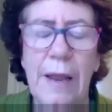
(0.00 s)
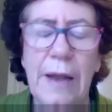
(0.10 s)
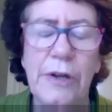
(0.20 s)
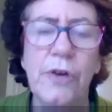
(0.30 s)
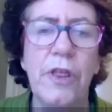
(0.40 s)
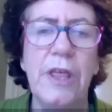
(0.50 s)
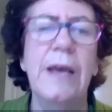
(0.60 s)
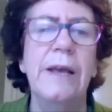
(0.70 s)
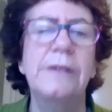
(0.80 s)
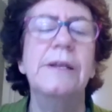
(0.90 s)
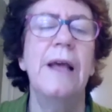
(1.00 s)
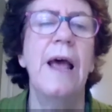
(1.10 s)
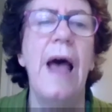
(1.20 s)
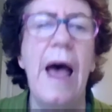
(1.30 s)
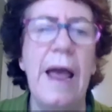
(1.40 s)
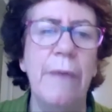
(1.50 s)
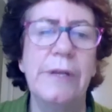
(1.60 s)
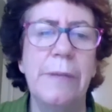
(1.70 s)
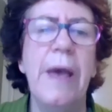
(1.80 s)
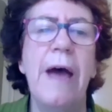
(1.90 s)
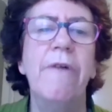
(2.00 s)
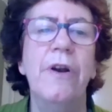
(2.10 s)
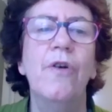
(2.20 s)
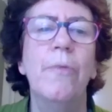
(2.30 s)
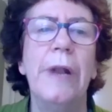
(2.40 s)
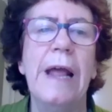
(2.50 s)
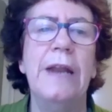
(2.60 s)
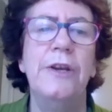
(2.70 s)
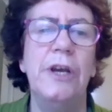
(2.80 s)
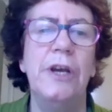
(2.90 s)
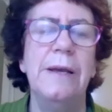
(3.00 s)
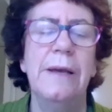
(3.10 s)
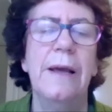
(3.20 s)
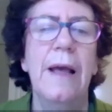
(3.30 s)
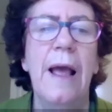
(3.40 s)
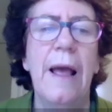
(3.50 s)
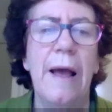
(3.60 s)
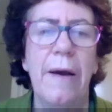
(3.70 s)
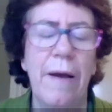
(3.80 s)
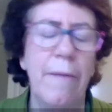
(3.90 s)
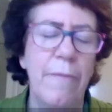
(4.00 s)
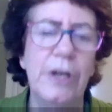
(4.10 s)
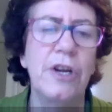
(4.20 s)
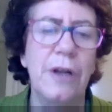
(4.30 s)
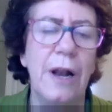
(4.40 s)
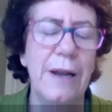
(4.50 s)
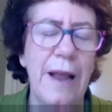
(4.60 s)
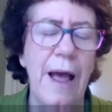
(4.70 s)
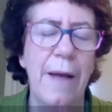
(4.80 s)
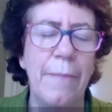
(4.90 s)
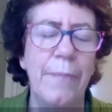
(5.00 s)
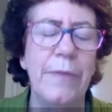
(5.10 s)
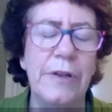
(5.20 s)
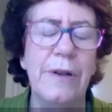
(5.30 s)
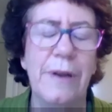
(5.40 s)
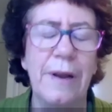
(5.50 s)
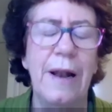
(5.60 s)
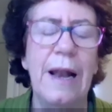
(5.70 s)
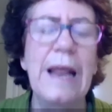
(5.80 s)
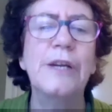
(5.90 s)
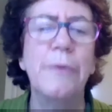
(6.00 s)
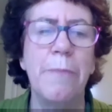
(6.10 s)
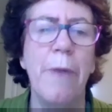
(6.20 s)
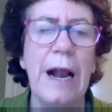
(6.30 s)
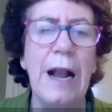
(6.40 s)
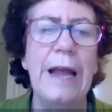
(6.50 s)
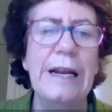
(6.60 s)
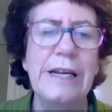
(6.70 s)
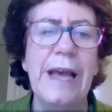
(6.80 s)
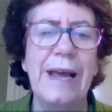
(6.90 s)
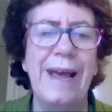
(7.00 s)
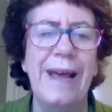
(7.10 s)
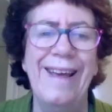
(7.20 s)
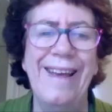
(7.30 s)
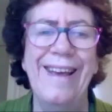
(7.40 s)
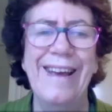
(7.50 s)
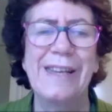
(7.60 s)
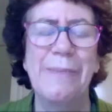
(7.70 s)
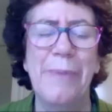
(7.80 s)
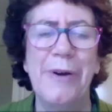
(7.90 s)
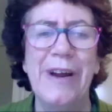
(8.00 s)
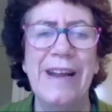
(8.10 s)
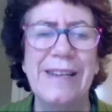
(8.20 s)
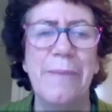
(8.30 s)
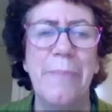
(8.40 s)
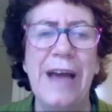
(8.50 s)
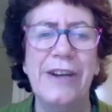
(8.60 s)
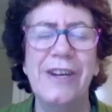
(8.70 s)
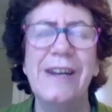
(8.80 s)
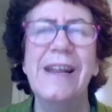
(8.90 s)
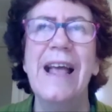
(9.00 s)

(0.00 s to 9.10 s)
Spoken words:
Two things. A, it was about renewable energy, which linked with my clean tech experience and passion.